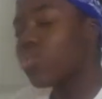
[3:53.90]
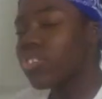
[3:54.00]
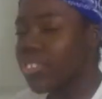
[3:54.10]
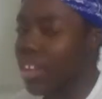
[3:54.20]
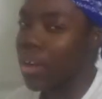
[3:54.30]

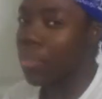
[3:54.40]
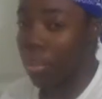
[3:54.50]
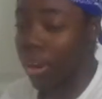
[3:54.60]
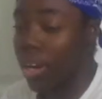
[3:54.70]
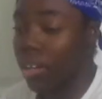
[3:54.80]
to take a
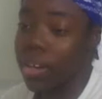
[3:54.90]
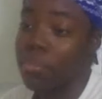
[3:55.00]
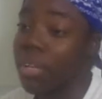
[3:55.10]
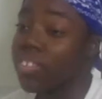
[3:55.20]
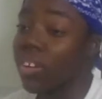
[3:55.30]
break or like a
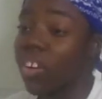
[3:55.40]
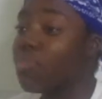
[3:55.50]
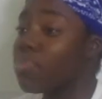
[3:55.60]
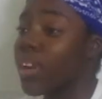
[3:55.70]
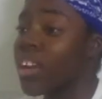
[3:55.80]
mental
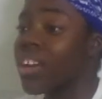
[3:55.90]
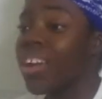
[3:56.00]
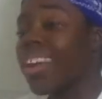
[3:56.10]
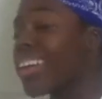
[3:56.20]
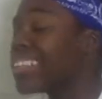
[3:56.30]
health break
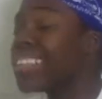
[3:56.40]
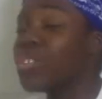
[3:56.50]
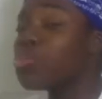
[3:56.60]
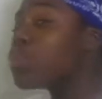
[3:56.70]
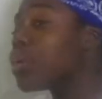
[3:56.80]
because it
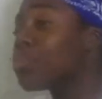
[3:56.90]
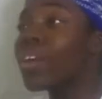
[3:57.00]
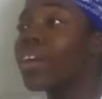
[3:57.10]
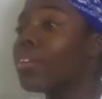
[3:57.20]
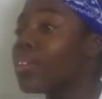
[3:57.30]
do get
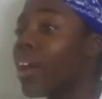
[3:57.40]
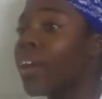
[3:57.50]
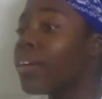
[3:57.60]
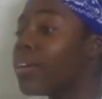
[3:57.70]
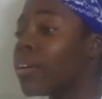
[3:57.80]
real
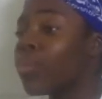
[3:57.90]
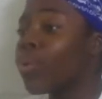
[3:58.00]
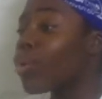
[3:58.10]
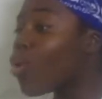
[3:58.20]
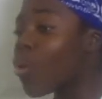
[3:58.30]
like
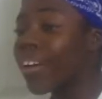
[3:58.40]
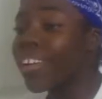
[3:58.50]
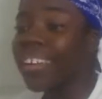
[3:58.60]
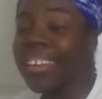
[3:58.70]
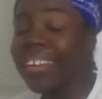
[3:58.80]

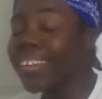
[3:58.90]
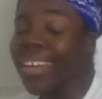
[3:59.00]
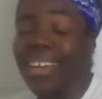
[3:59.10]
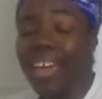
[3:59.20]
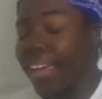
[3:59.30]
recording
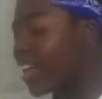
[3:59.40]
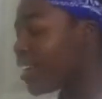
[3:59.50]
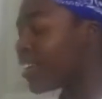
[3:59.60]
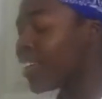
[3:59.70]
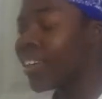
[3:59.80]

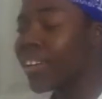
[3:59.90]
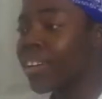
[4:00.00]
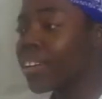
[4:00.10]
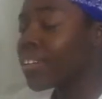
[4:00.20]
editing